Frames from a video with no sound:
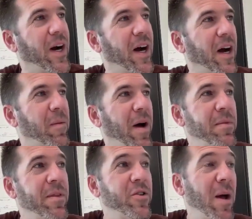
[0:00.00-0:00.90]
I
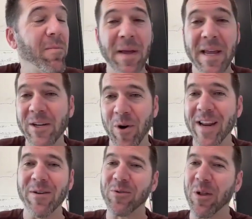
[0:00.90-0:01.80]
mean, the job paid
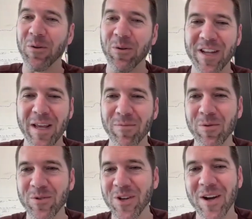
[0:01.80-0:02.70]
great and it was all on the
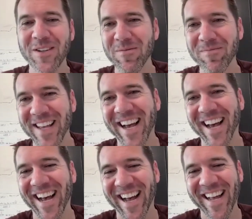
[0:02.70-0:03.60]
table, which is awesome.
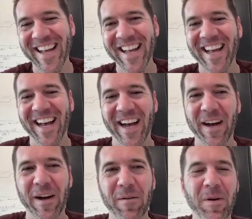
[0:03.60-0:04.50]
But
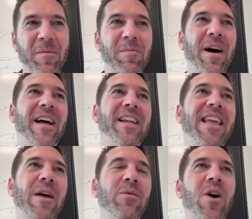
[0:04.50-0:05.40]

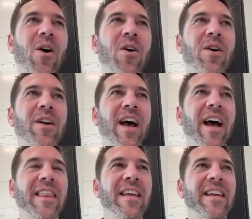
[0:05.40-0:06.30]
yeah, it was hard.
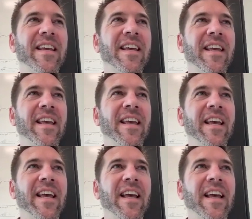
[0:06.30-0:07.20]
I think,
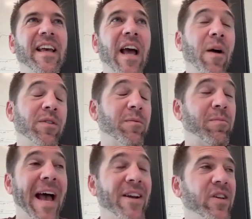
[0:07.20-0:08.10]
yeah, I wasn't
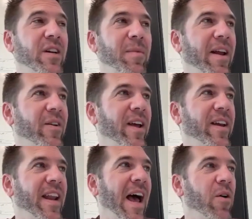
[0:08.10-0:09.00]
passionate about it.
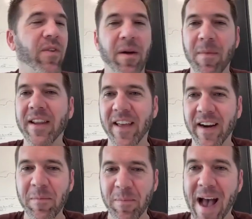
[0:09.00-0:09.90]
Right now, if I'm anything,
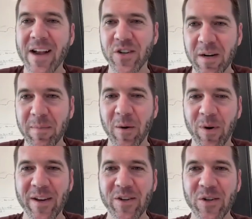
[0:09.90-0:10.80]
I'm passionate about
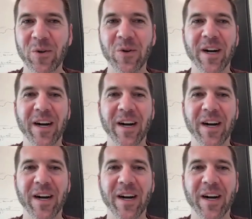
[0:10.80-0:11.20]
what I do.